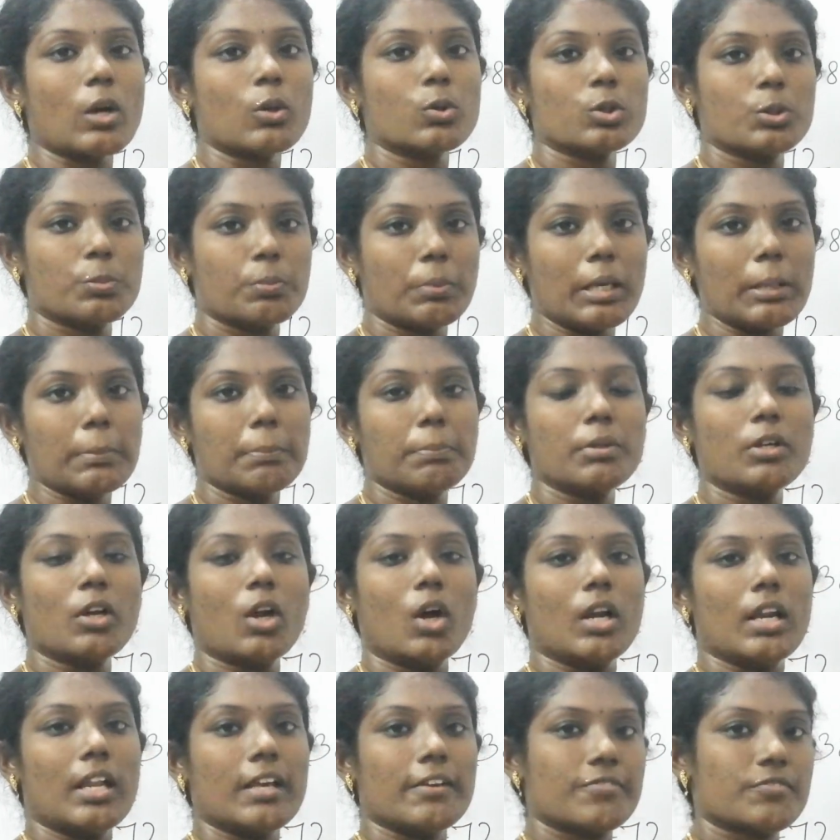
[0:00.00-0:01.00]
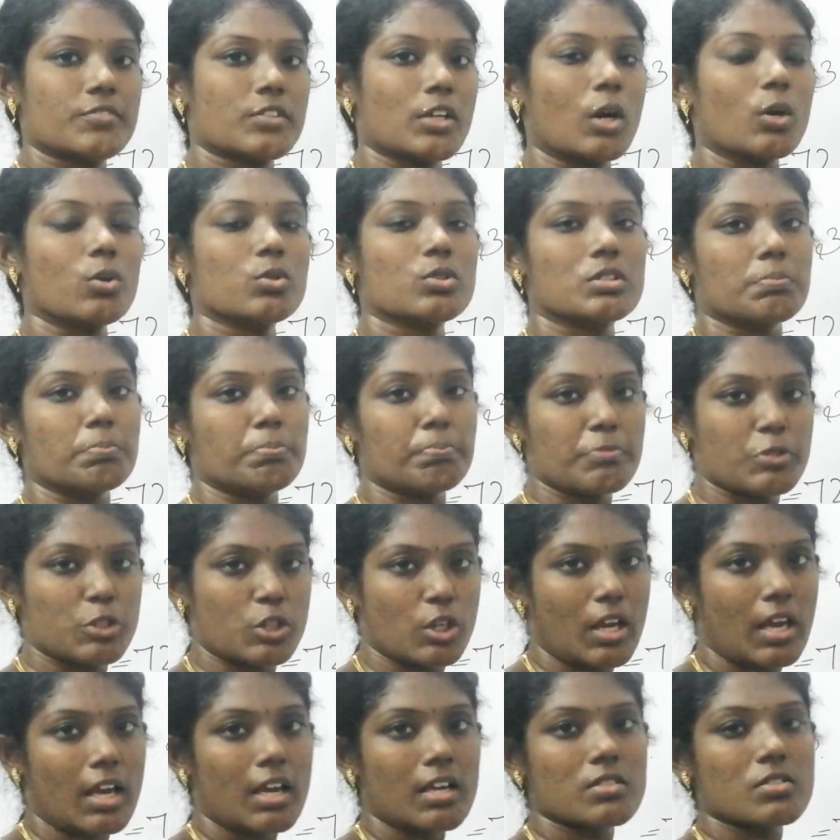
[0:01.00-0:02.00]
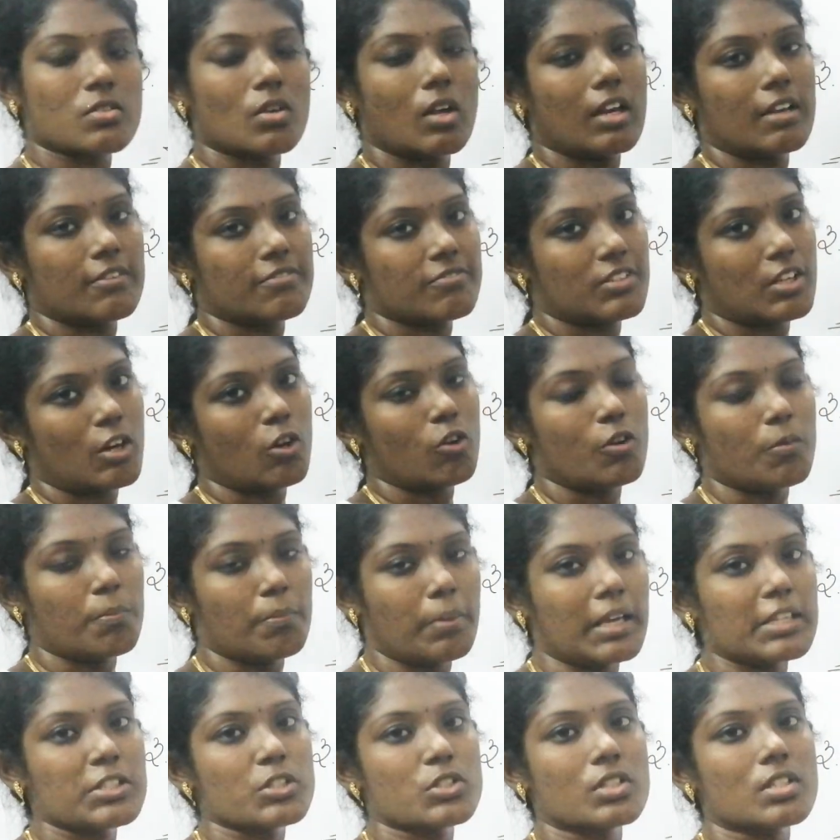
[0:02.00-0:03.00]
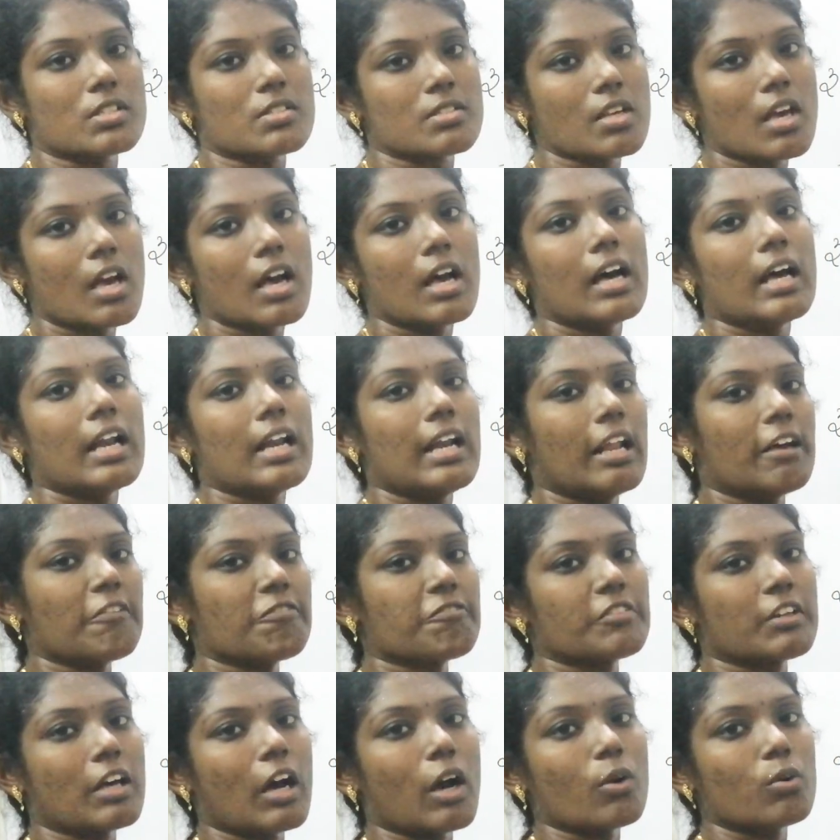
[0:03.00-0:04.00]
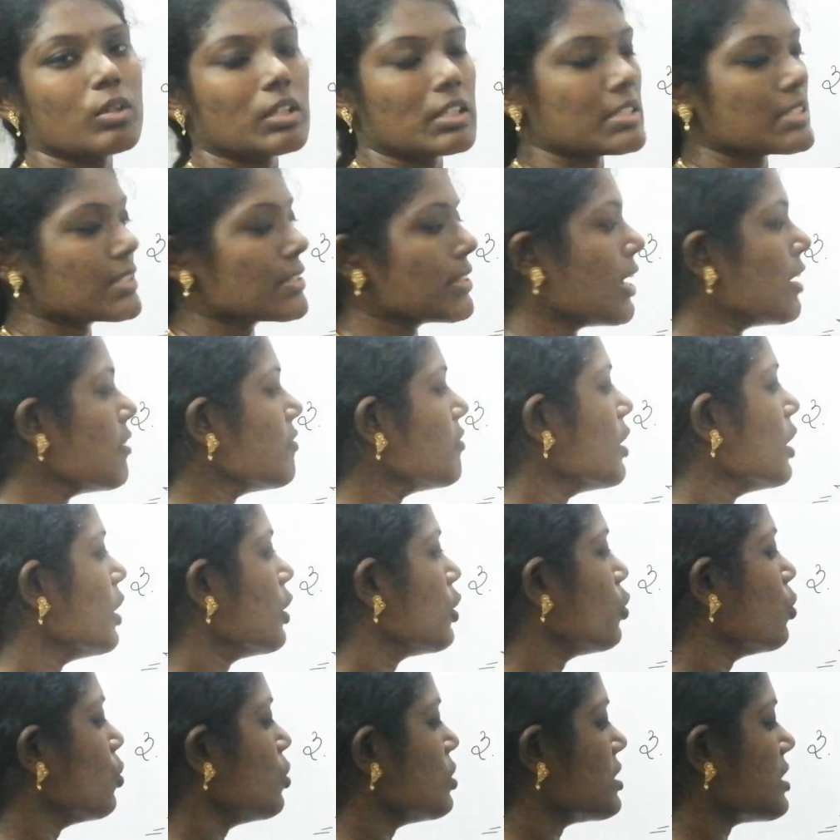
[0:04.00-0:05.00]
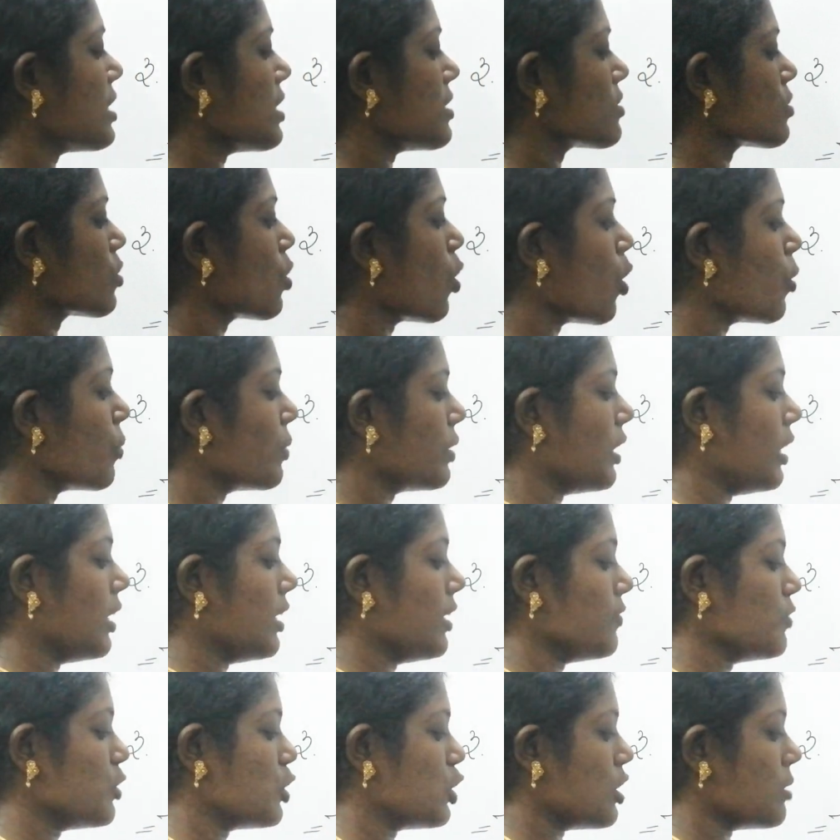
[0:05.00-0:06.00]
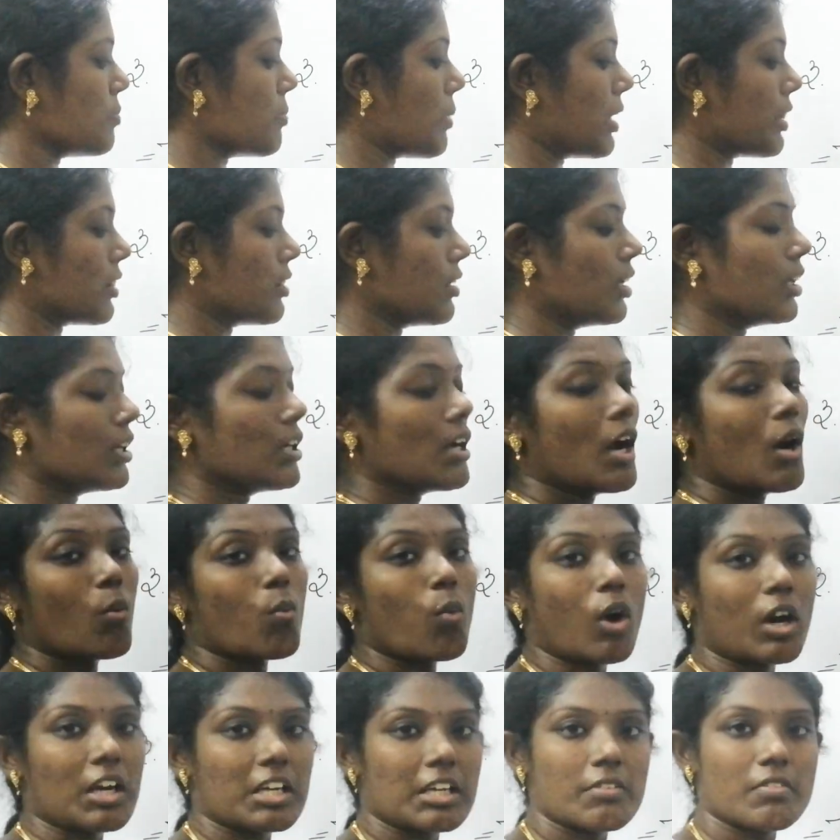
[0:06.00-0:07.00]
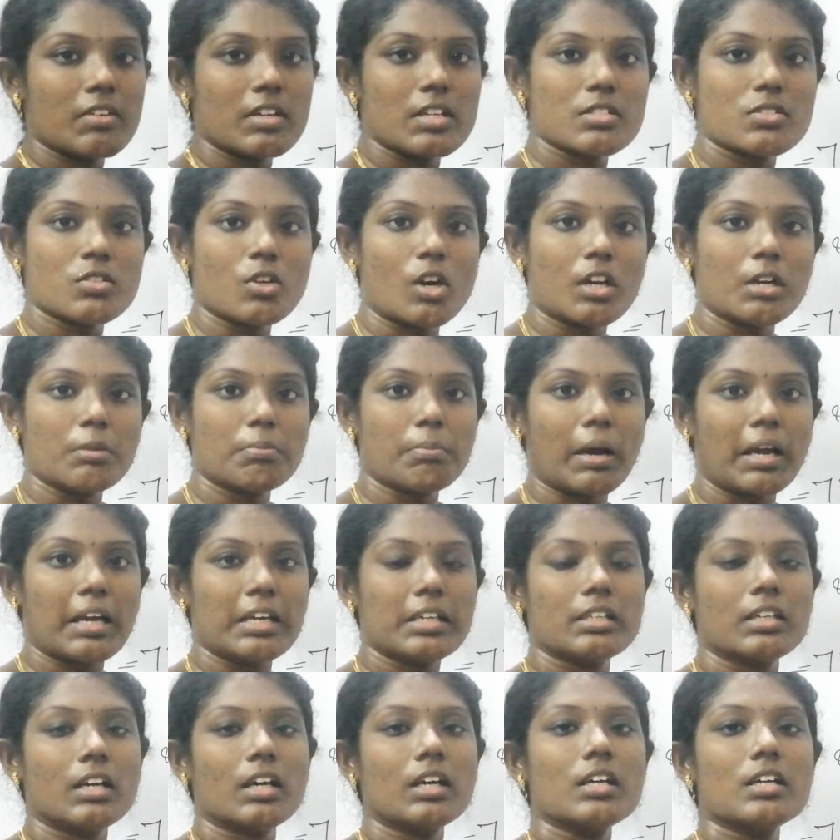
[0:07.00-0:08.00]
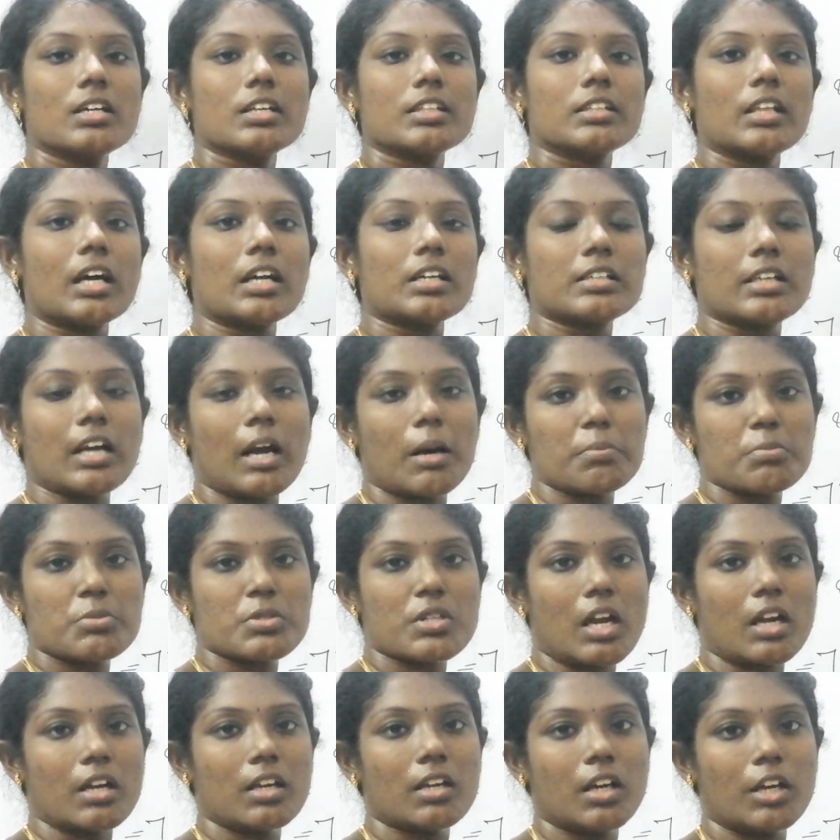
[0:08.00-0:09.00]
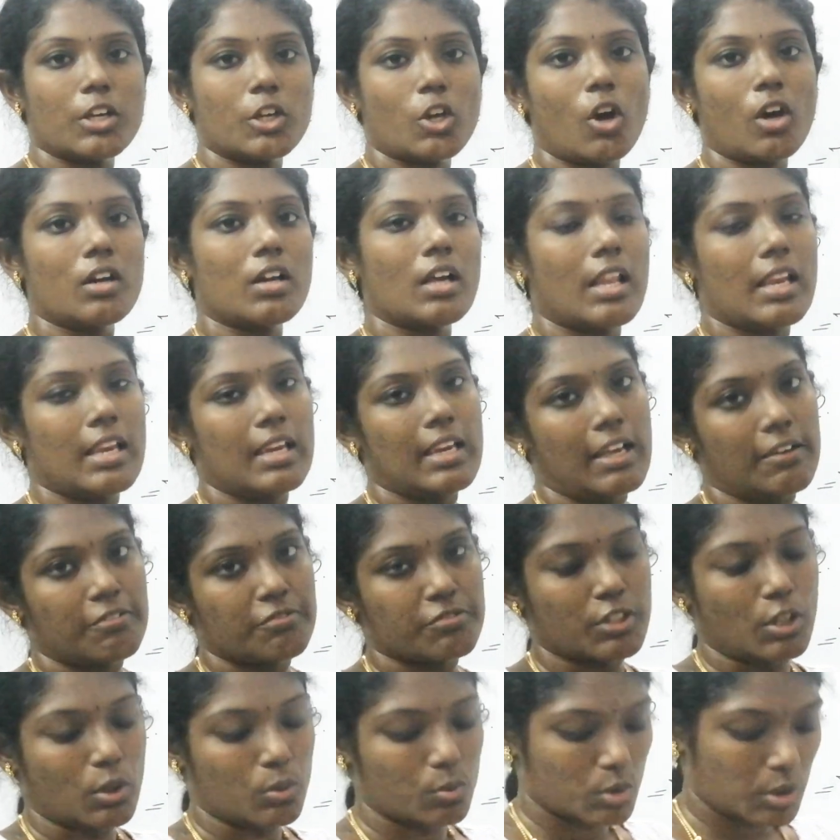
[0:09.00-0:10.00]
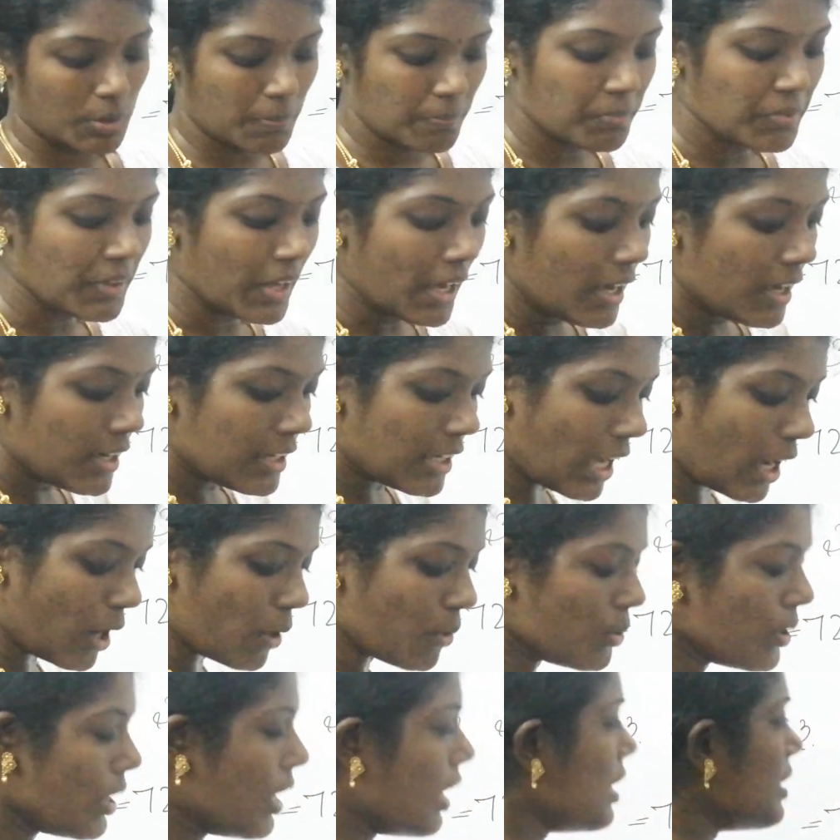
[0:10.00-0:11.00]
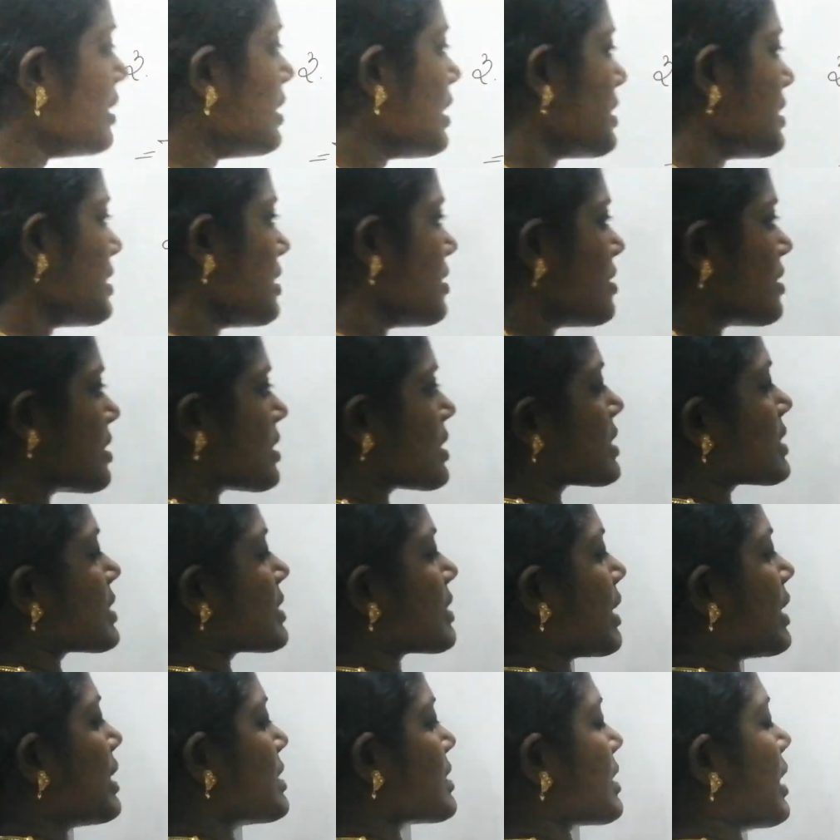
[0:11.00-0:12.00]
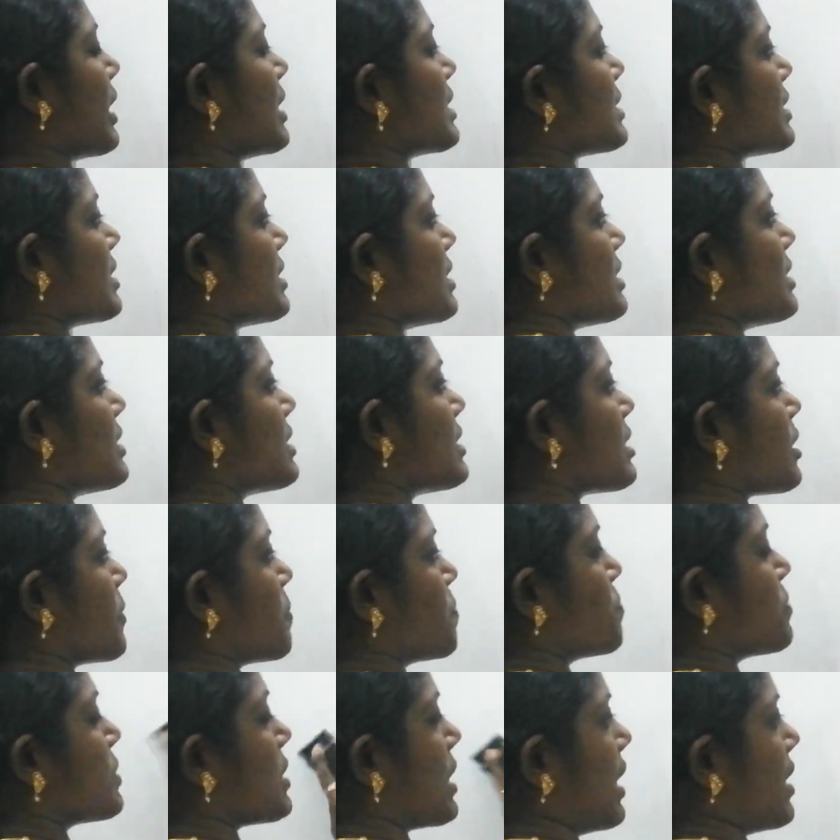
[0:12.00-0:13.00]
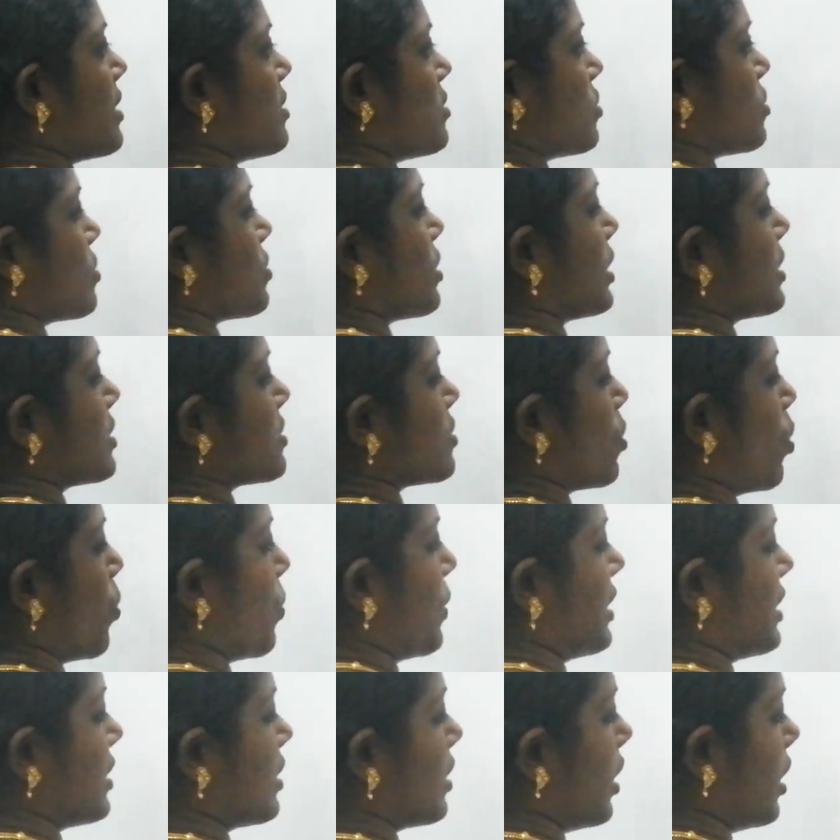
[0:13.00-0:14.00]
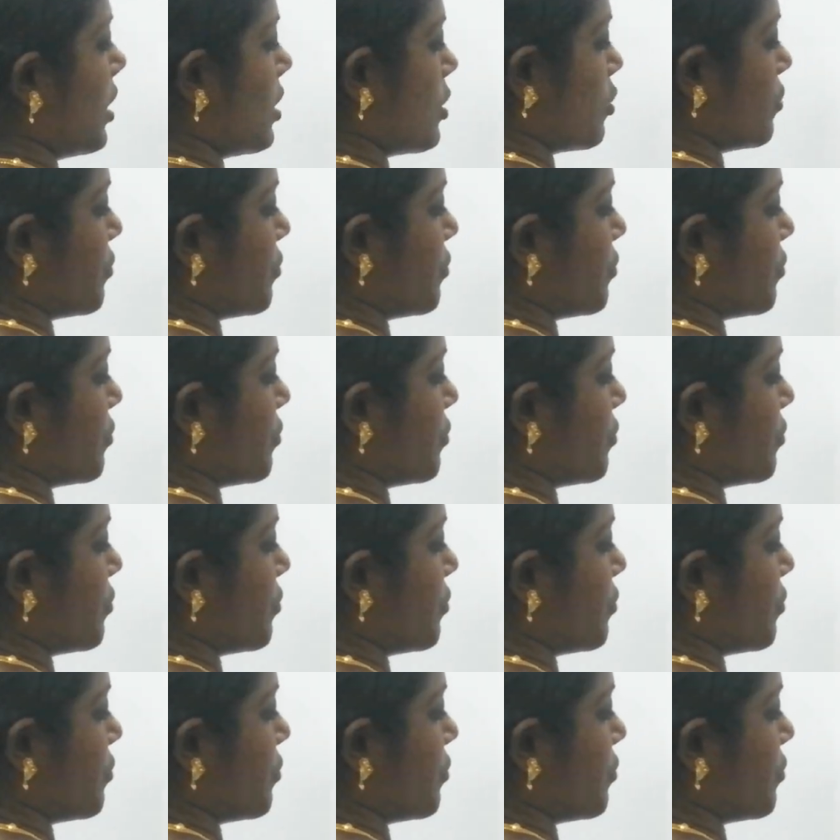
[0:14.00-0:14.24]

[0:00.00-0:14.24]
out people or left out chairs or left out benches, left out itself, you will just go with the division method. Whatever is your remainder, that comes under your left out. Now let us see certain tips and tricks over here